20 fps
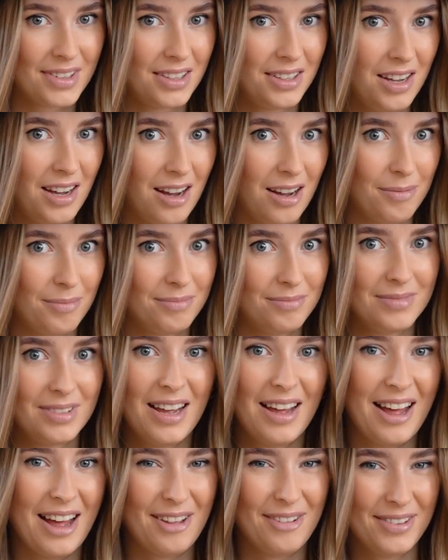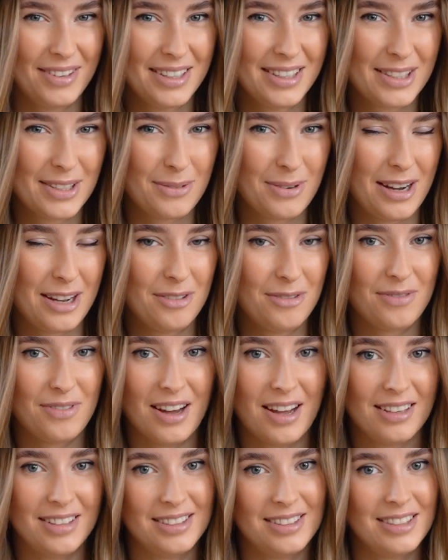yeah, I think it's quite
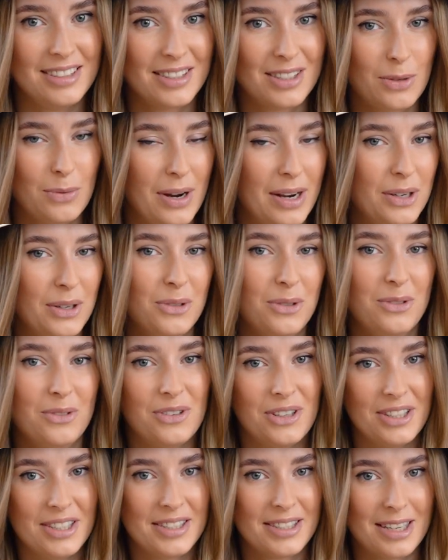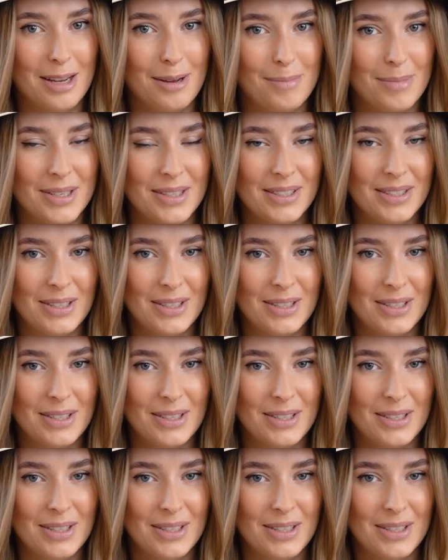fun and it's quite cool for the summer,